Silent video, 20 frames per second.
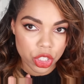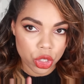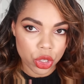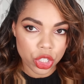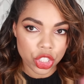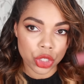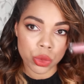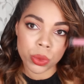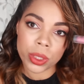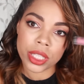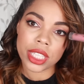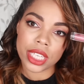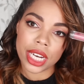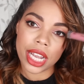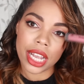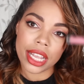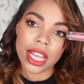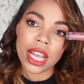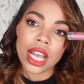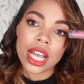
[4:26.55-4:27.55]
look to it that
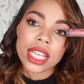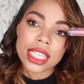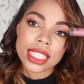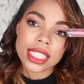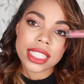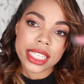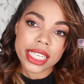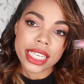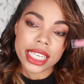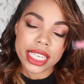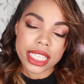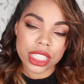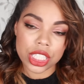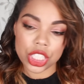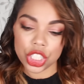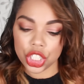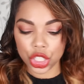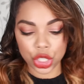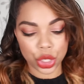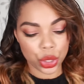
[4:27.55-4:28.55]
I see in
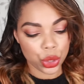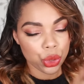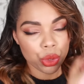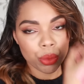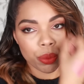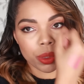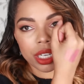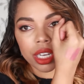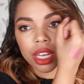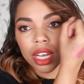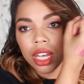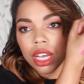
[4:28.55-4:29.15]
the tube.